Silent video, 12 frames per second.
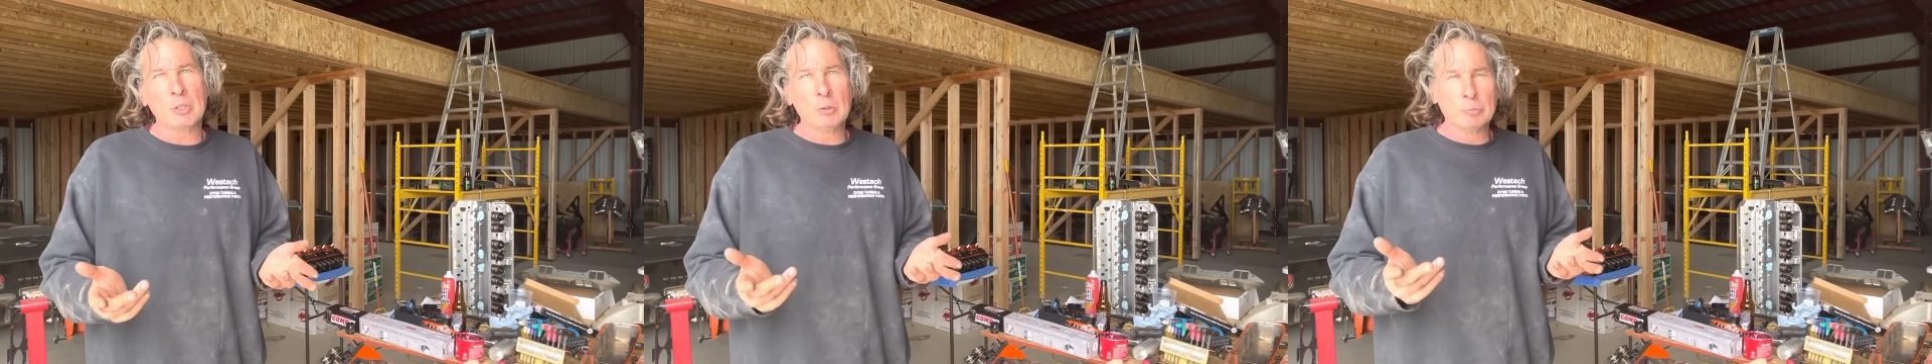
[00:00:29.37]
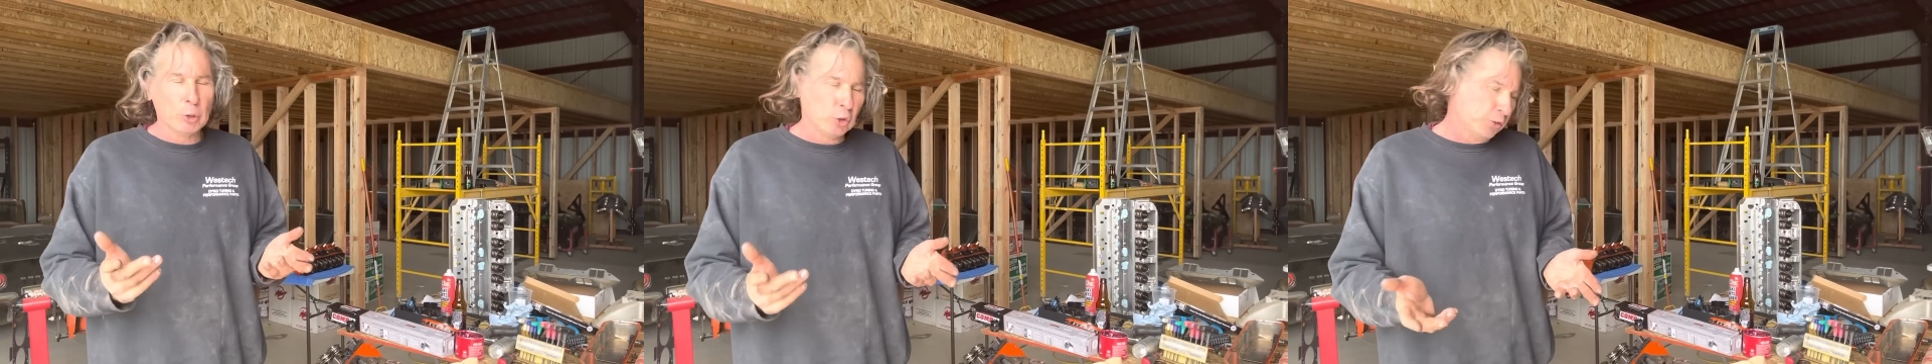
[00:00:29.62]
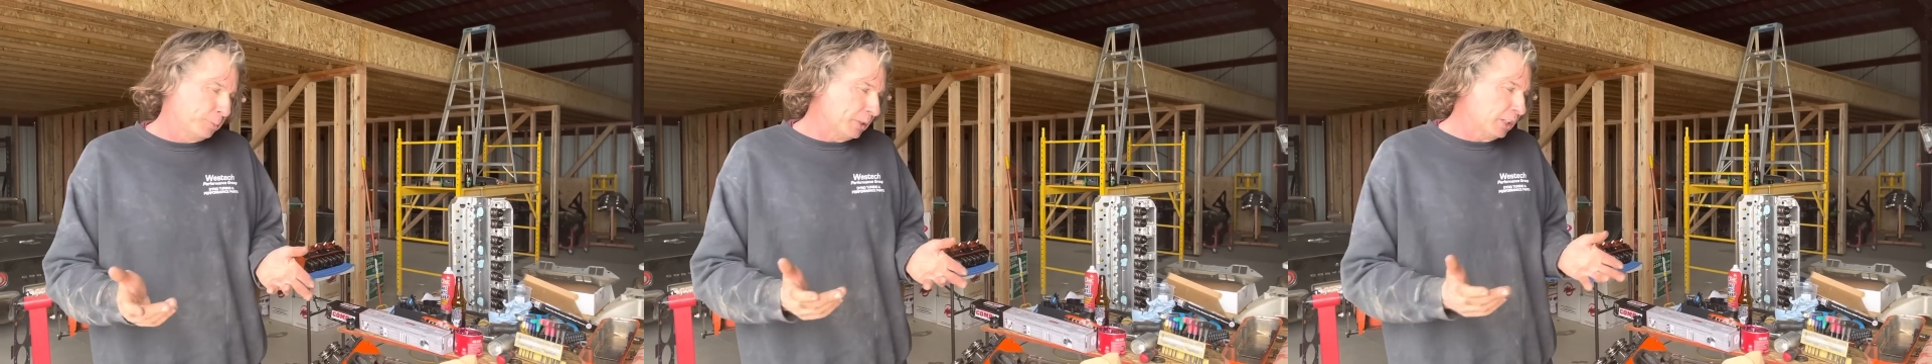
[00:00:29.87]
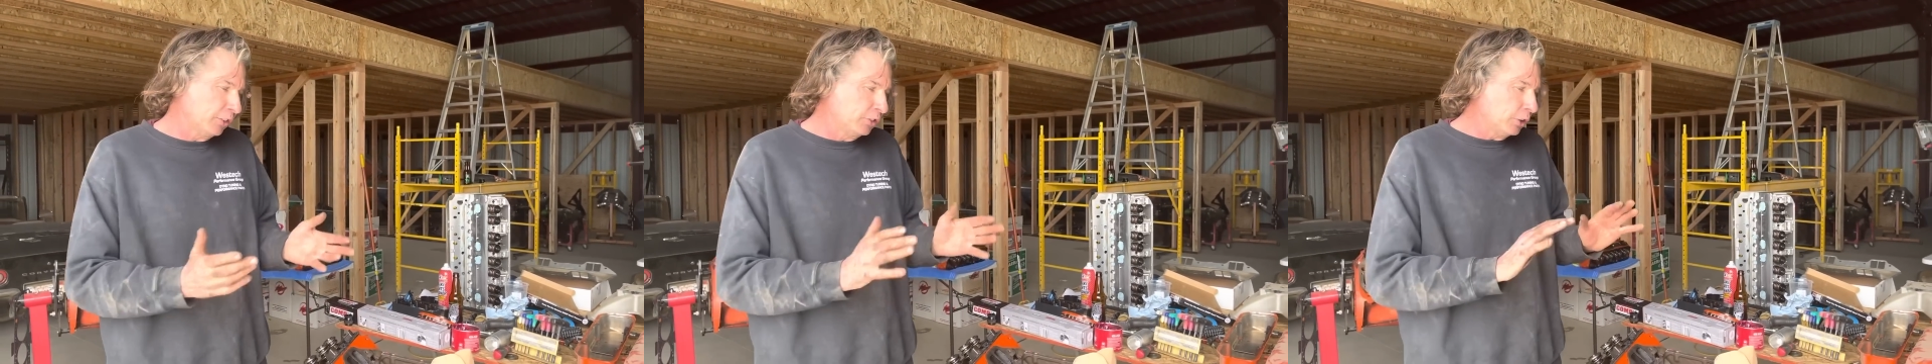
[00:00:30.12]
bolts
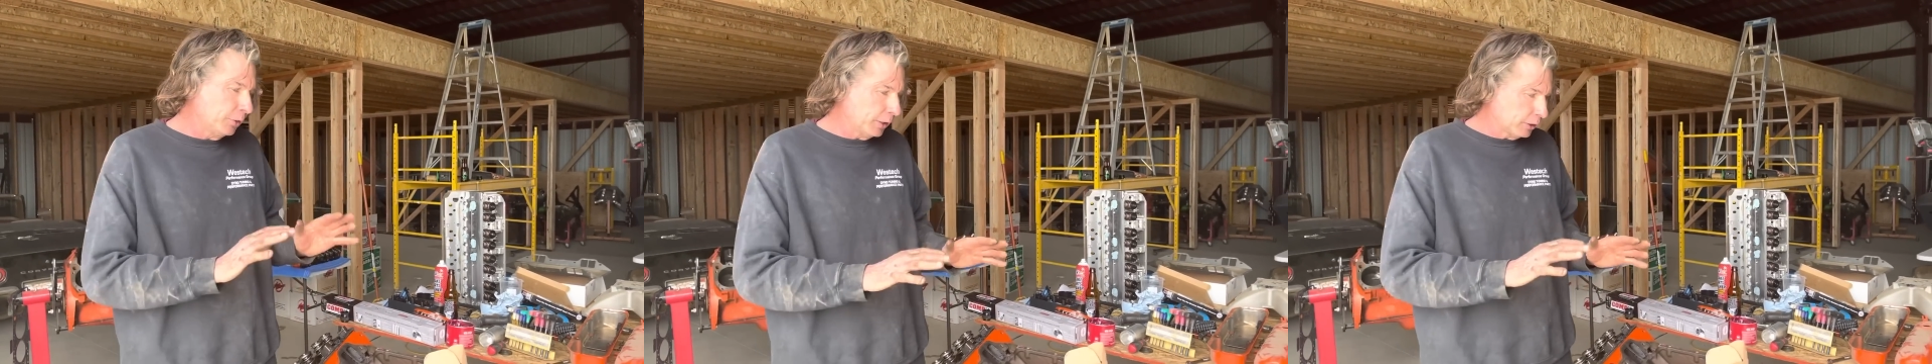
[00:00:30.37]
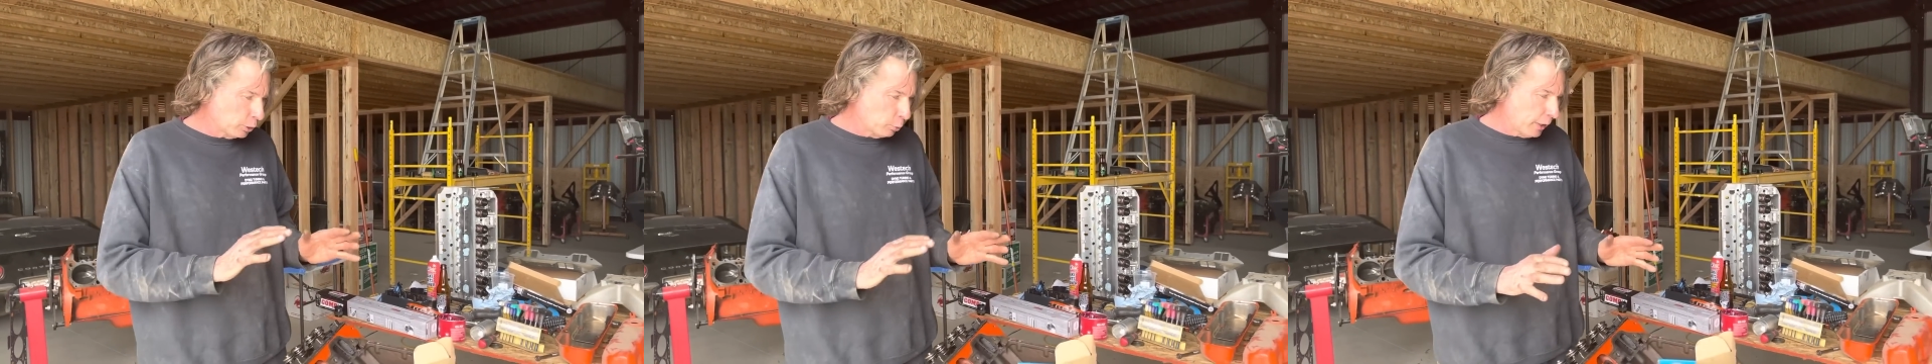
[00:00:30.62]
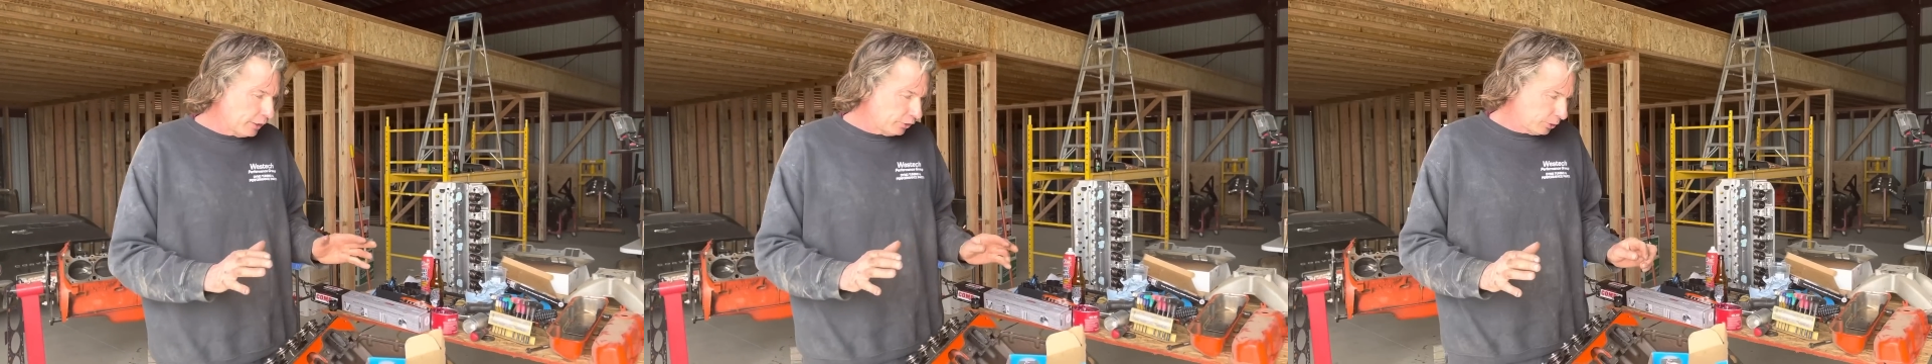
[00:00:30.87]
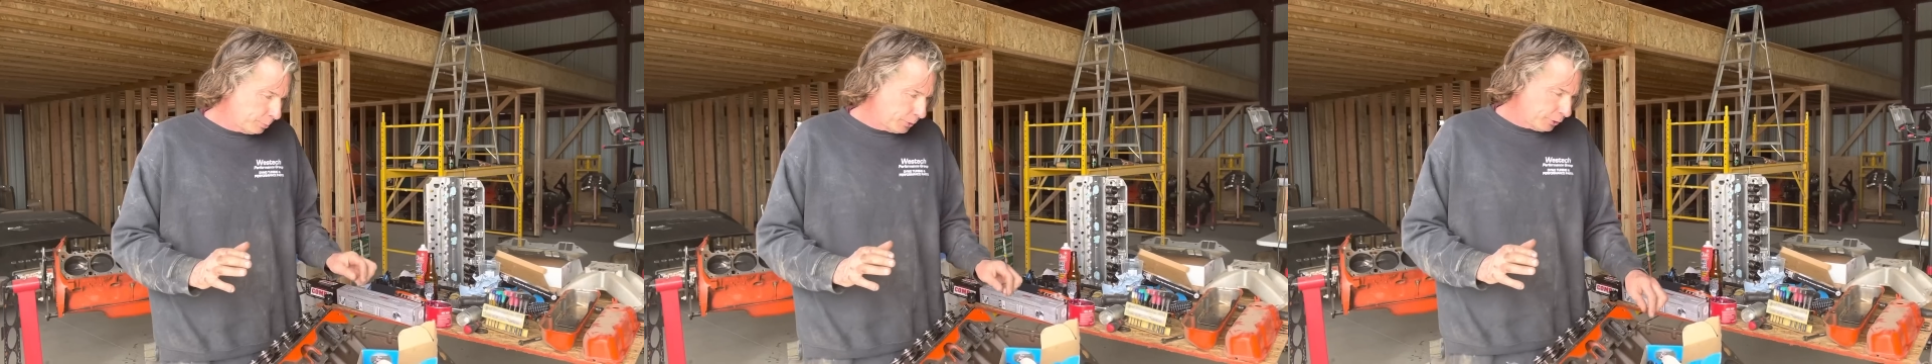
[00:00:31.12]
because you think they're way
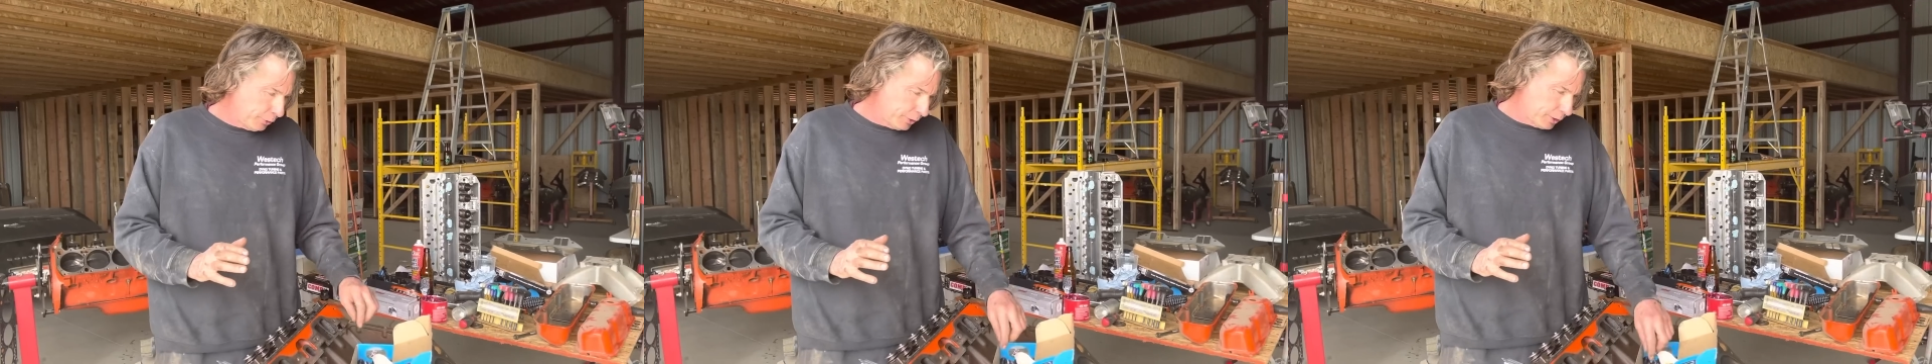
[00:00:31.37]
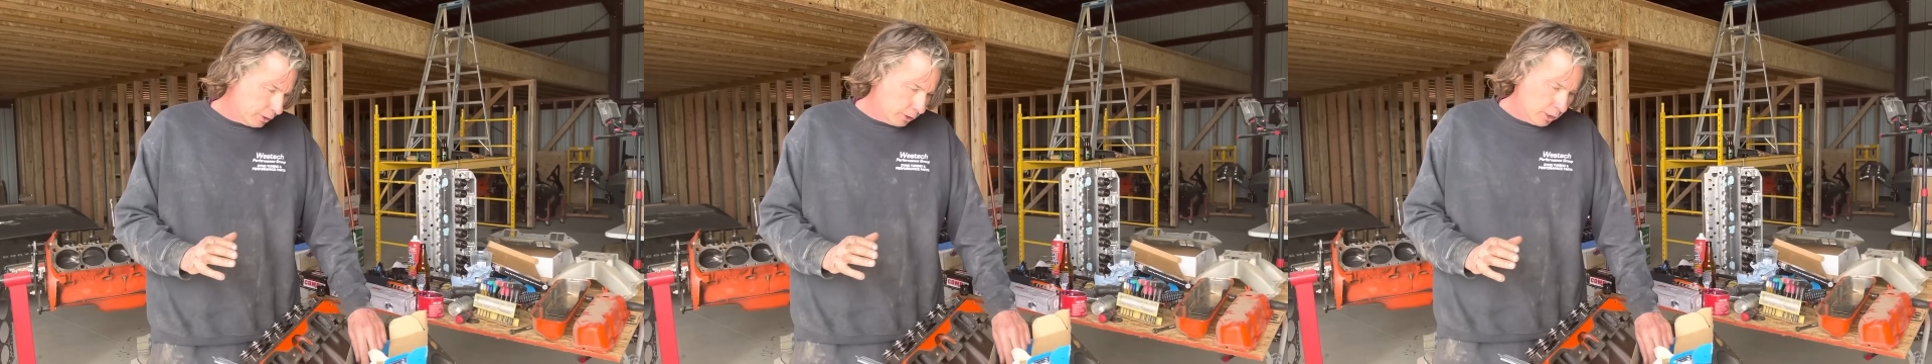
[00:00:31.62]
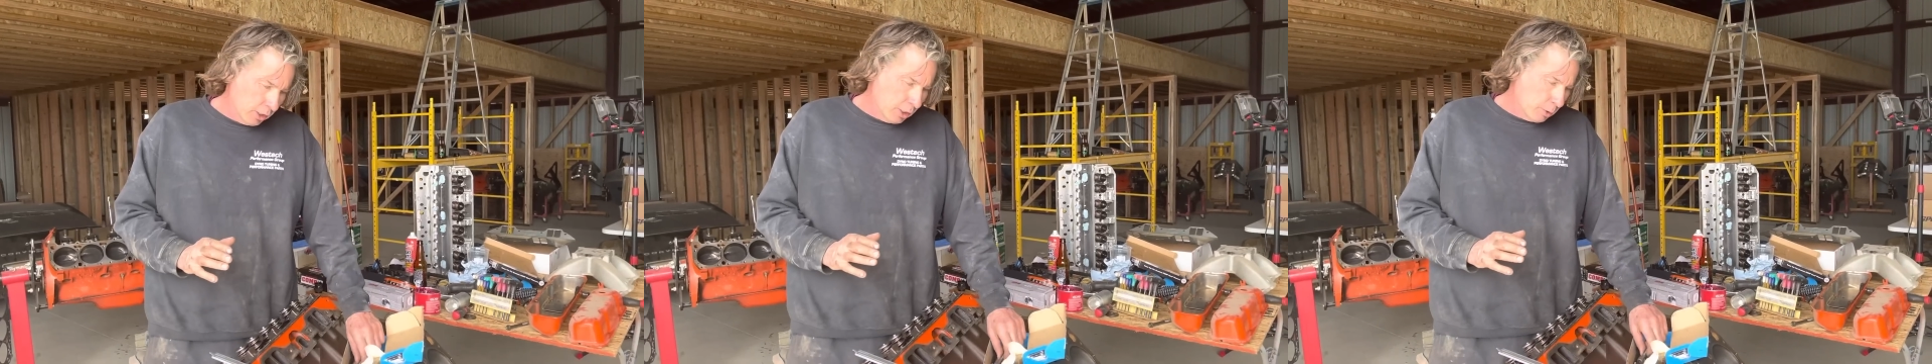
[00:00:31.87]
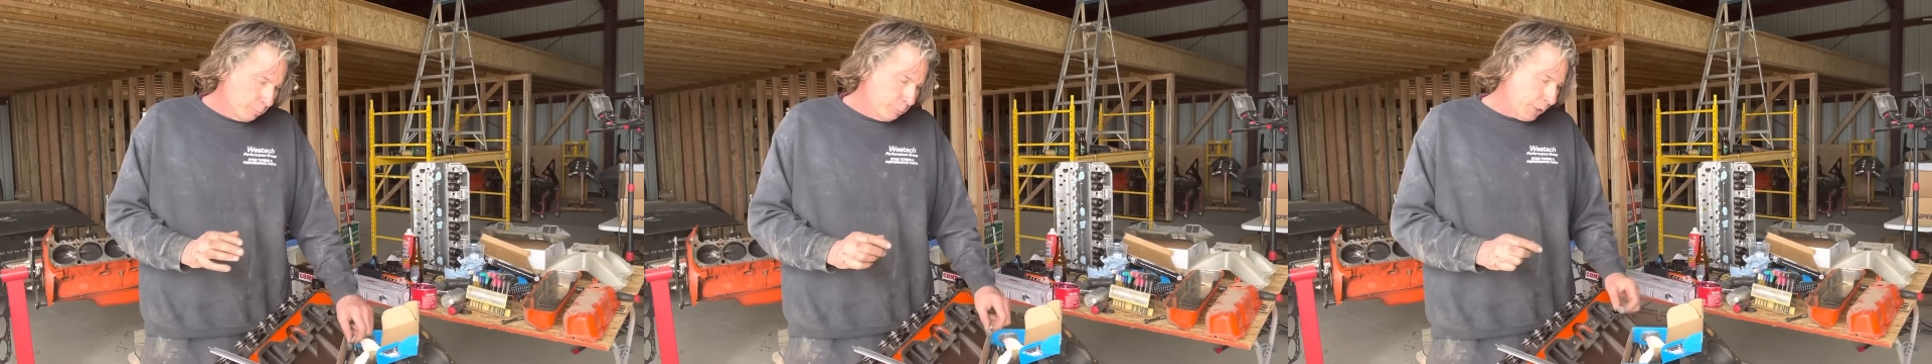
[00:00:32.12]
superior.
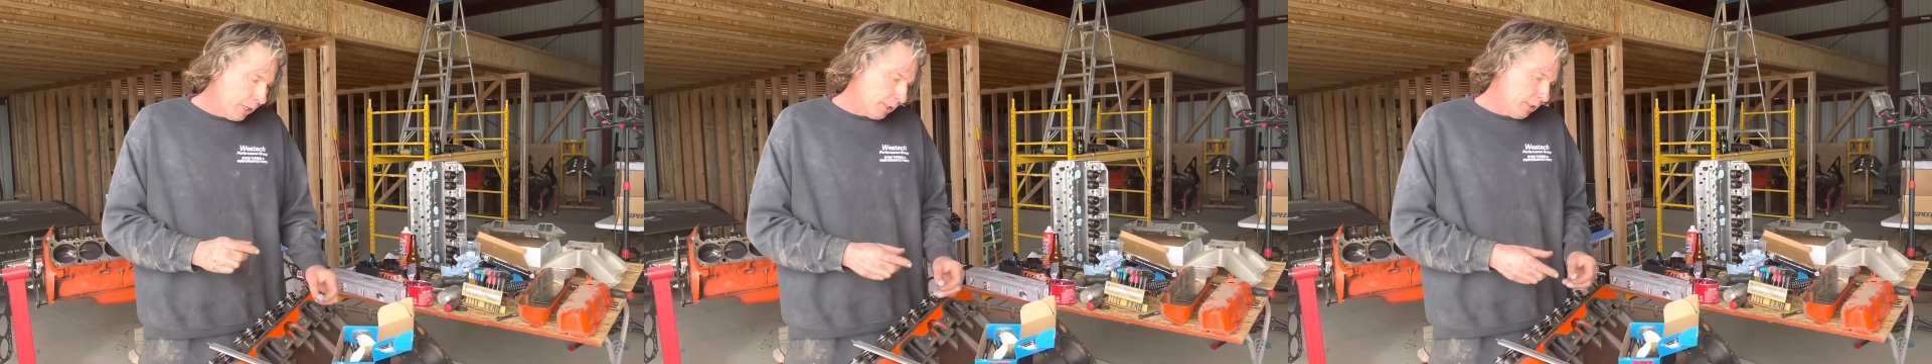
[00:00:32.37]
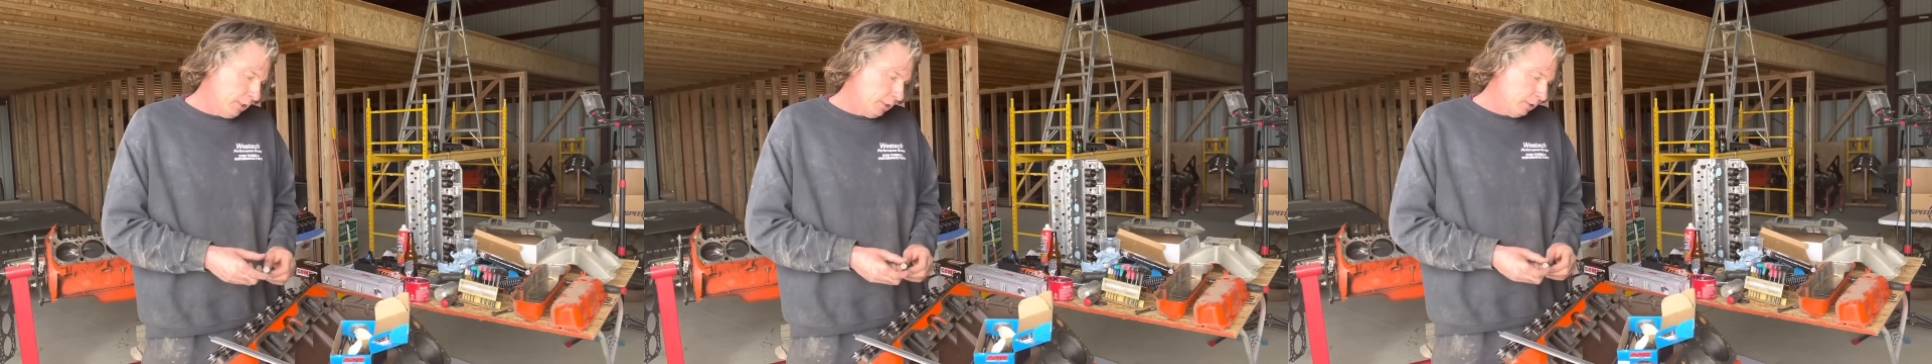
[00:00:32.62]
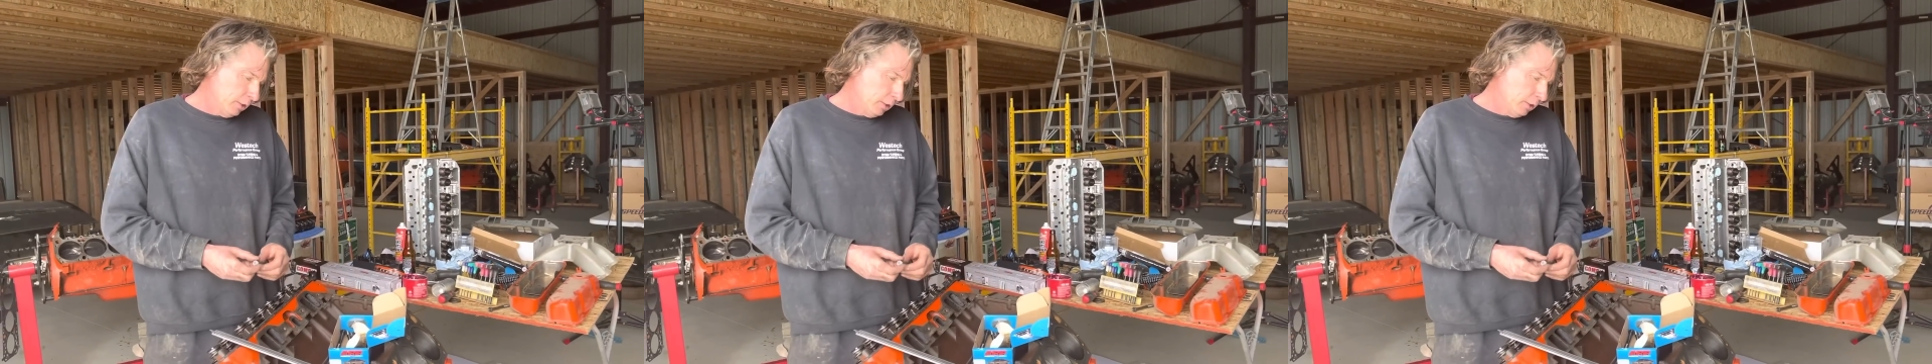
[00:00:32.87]
But